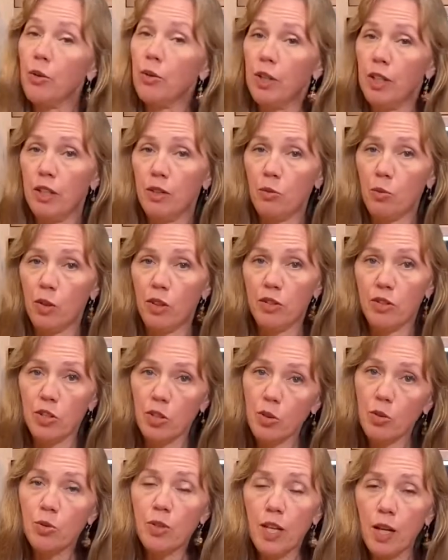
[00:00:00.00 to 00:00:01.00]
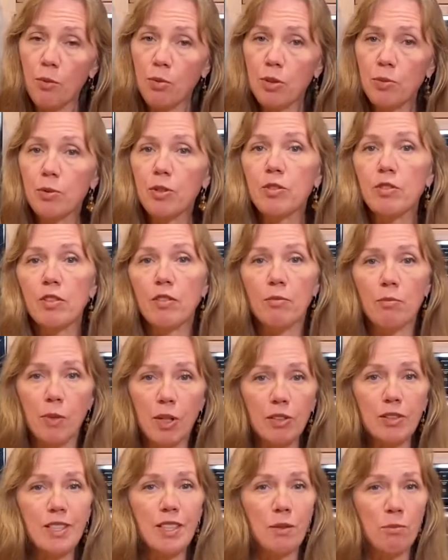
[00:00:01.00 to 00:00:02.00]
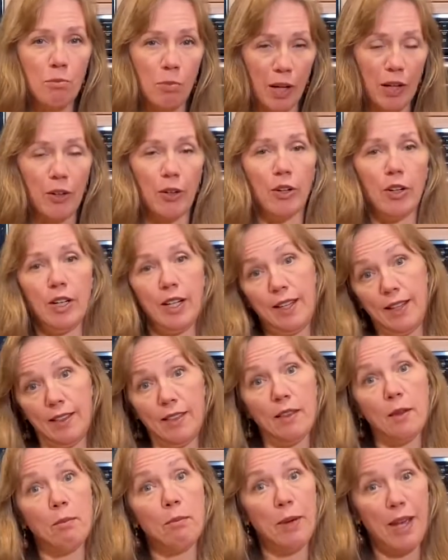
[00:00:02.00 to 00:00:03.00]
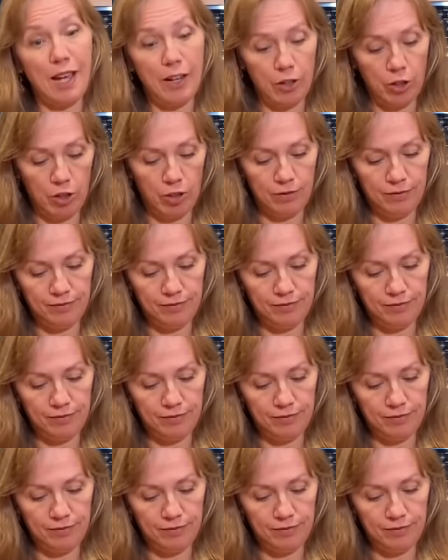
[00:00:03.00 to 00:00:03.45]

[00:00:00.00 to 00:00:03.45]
in with 2 tablespoons of melted butter in the batter.